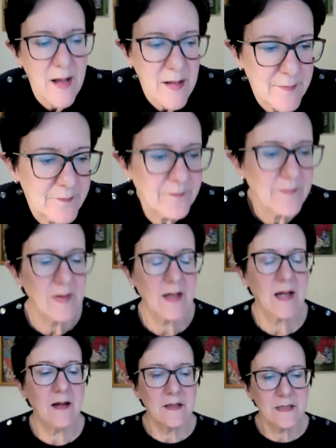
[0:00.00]

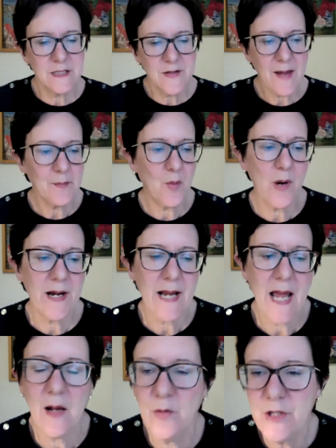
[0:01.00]
to that point,
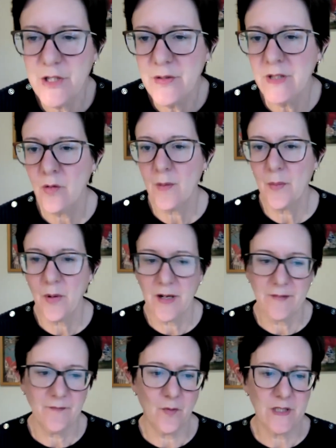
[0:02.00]
how would you
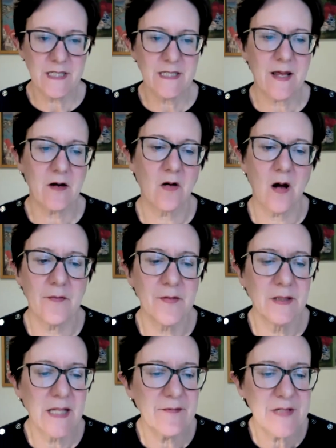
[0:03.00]
incorporate voices that are
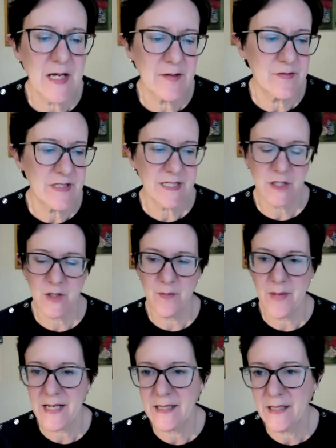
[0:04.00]
often left out of
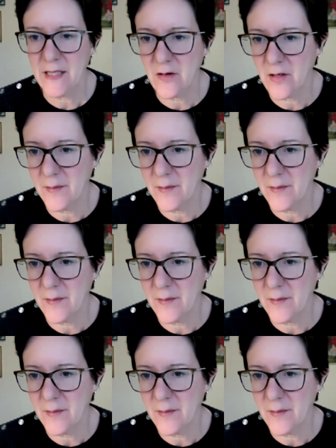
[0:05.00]
decision-making in our